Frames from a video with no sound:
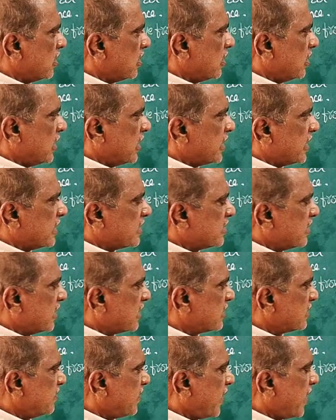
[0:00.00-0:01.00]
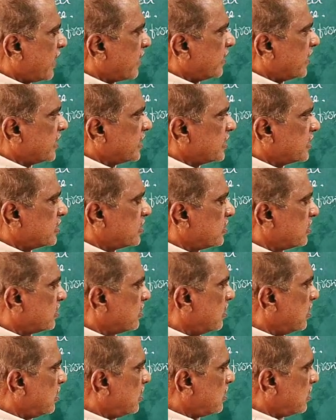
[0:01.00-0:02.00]
let us expand, that
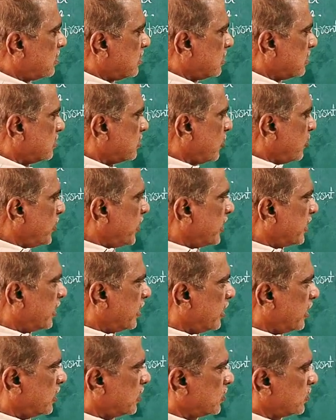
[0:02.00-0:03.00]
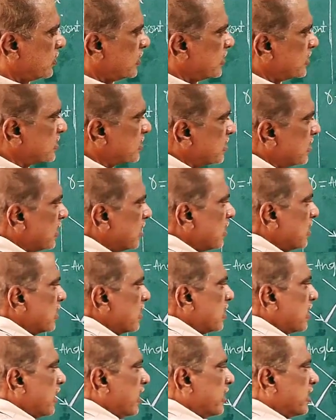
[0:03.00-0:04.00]
is geometry into this
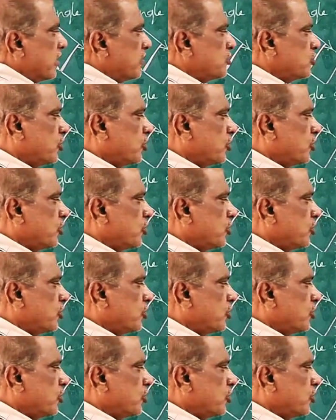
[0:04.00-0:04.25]
kind of